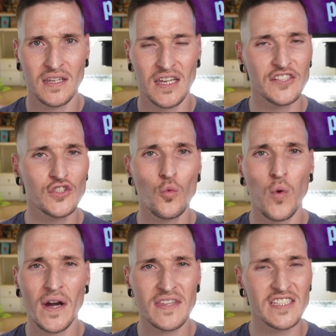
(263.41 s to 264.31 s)
into
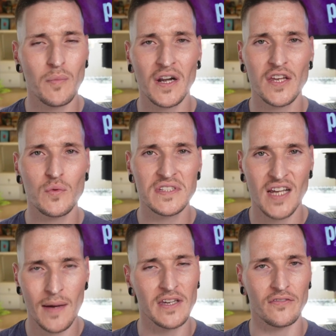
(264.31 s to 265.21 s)
where this money was
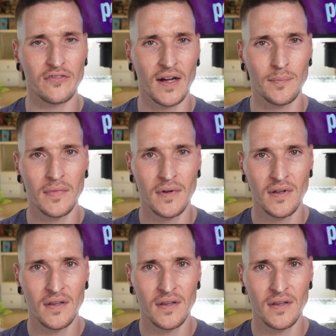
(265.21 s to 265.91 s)
coming from?